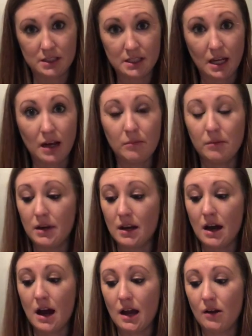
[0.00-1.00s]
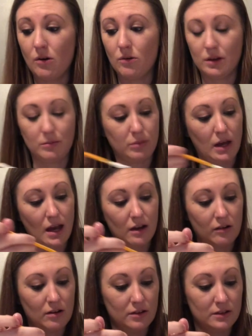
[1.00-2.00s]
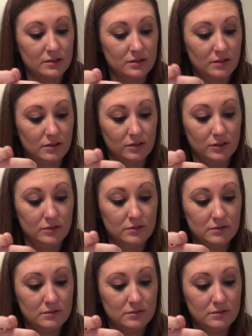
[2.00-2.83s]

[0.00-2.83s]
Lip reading: See, I'm not holding back on this glue.